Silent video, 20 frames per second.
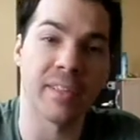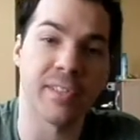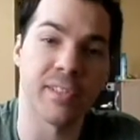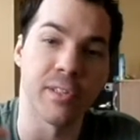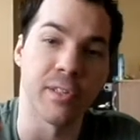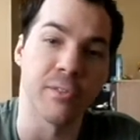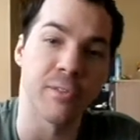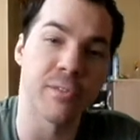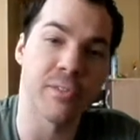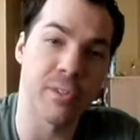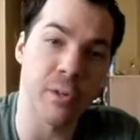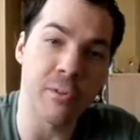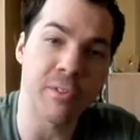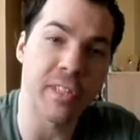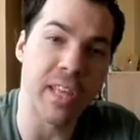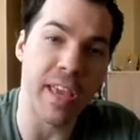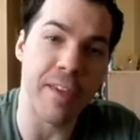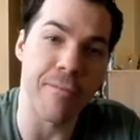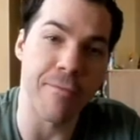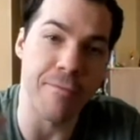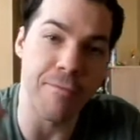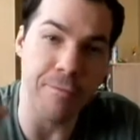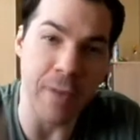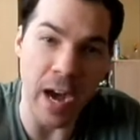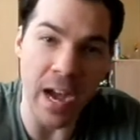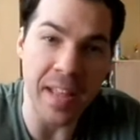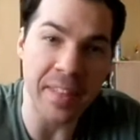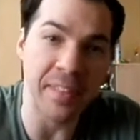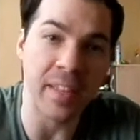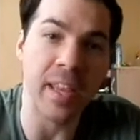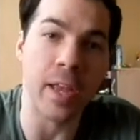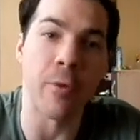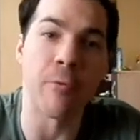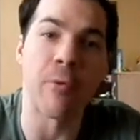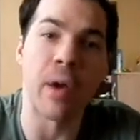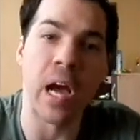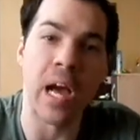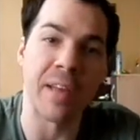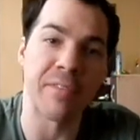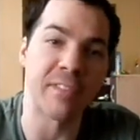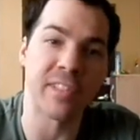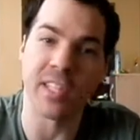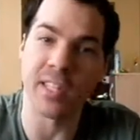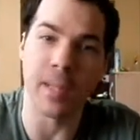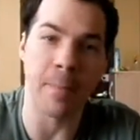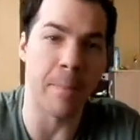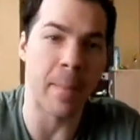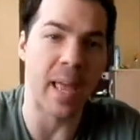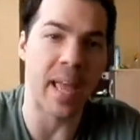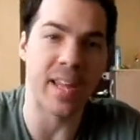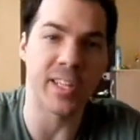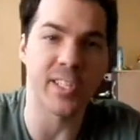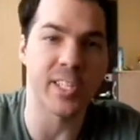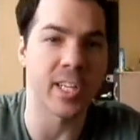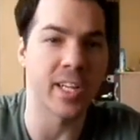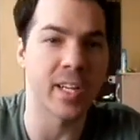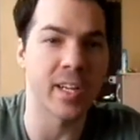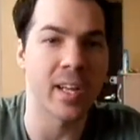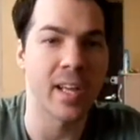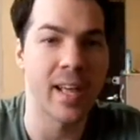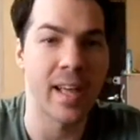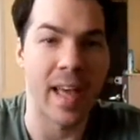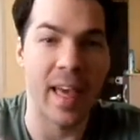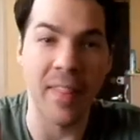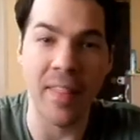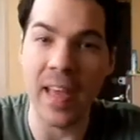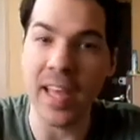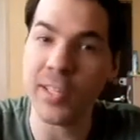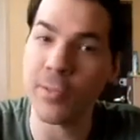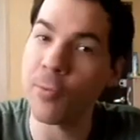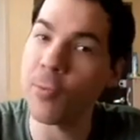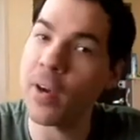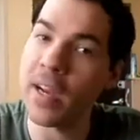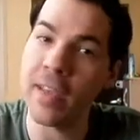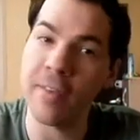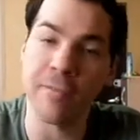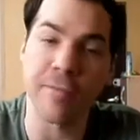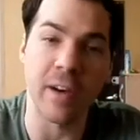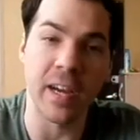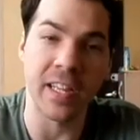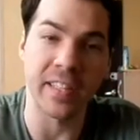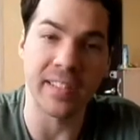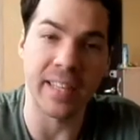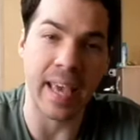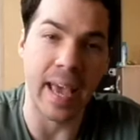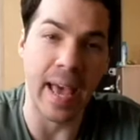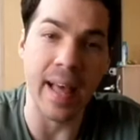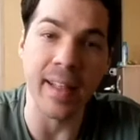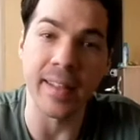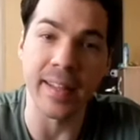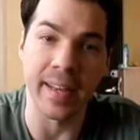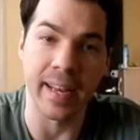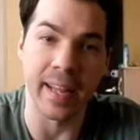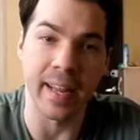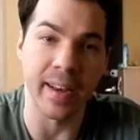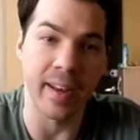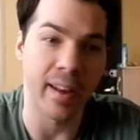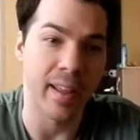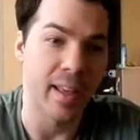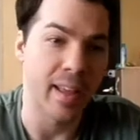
So Sosuke finally arrives to the mansion, and that's when he finds Kalanin.